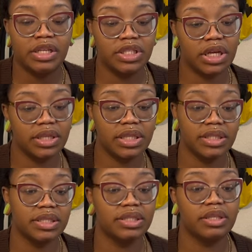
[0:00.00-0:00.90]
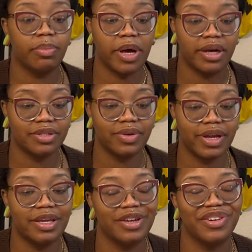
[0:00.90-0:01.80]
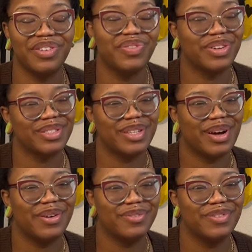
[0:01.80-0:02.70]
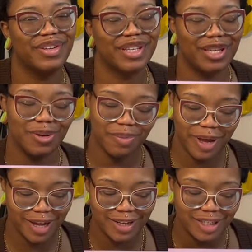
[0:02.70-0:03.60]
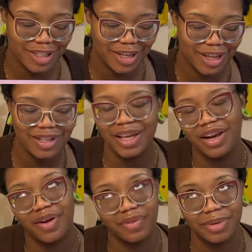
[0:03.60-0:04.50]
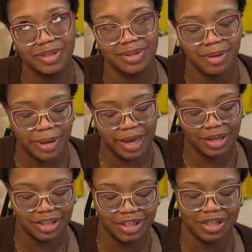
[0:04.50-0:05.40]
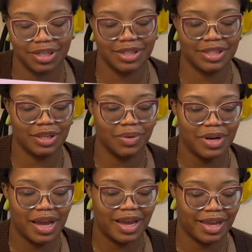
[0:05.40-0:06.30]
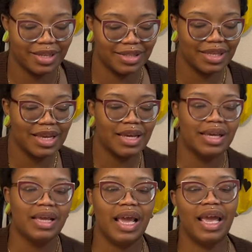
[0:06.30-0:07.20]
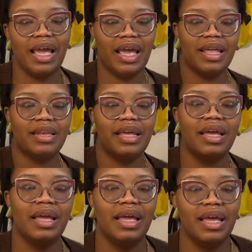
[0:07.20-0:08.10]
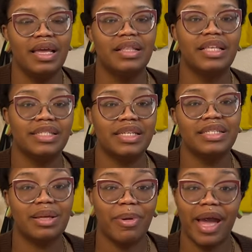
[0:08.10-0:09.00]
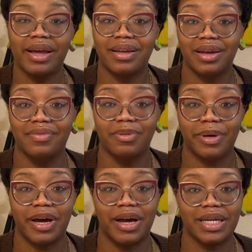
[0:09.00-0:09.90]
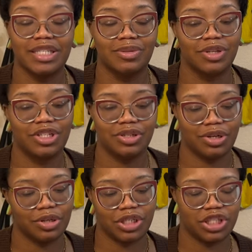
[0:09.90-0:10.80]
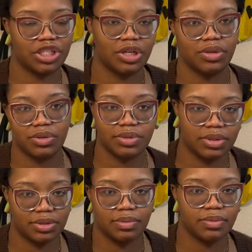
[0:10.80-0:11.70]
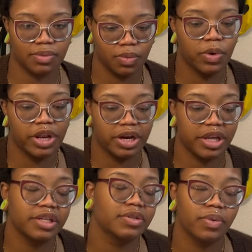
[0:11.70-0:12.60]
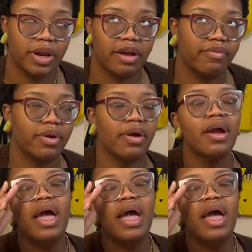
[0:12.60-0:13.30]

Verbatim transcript: So this is the box right here, first off. Cute packaging, they never miss with the packaging, so nice. And this is the back of the box, which you know just shows what it is or whatever.